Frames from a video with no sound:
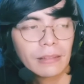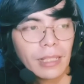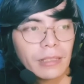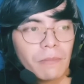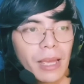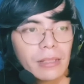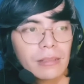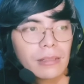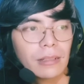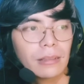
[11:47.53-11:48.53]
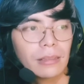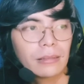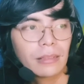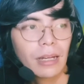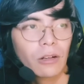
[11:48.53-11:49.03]
that demands a
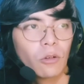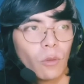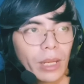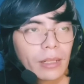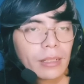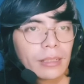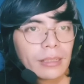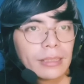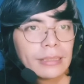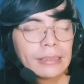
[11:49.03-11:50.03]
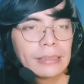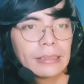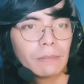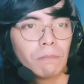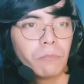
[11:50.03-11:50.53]
quick
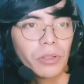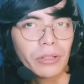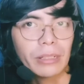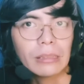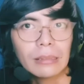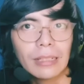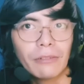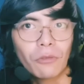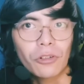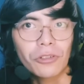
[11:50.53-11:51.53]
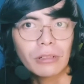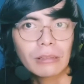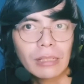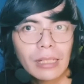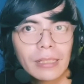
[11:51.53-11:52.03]
burial,
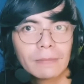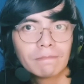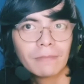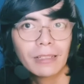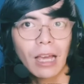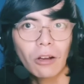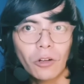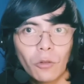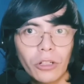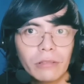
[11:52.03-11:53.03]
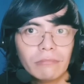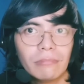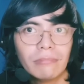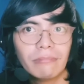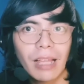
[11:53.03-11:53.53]
unfortunately. Knock on wood.
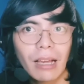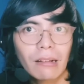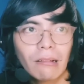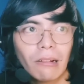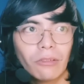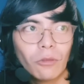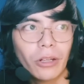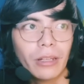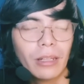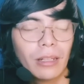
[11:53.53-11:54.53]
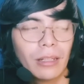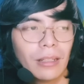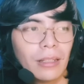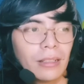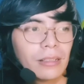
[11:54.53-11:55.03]
Knock on wood.
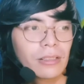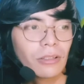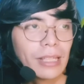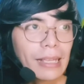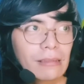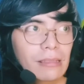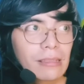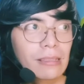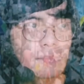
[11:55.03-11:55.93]
So that's